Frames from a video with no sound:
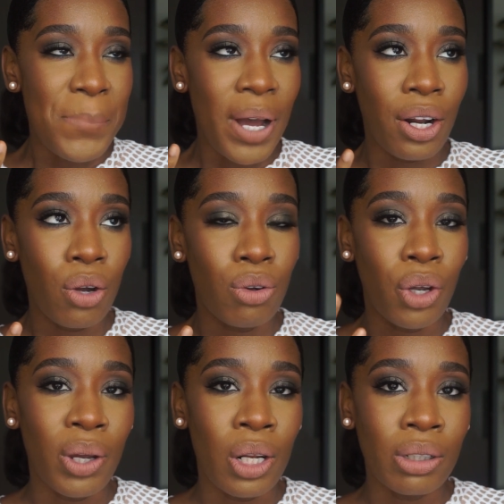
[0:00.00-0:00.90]
I don't know,
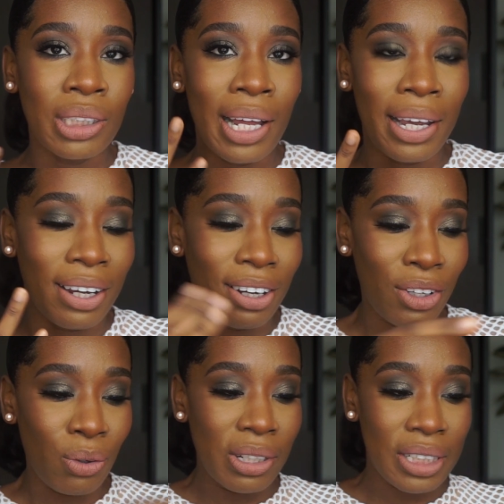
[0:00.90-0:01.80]
it looks like
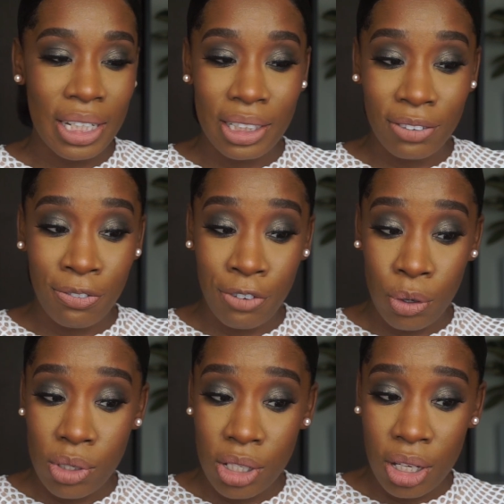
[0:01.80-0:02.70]
your skin's
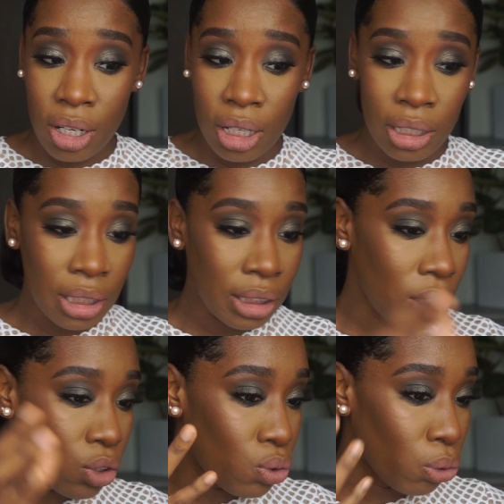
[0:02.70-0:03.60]
filtered. It
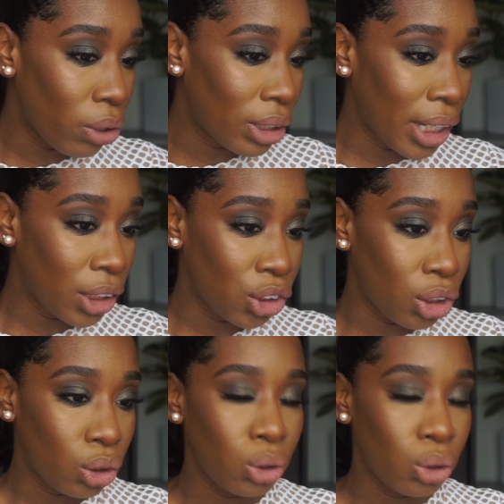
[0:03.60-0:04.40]
doesn't draw attention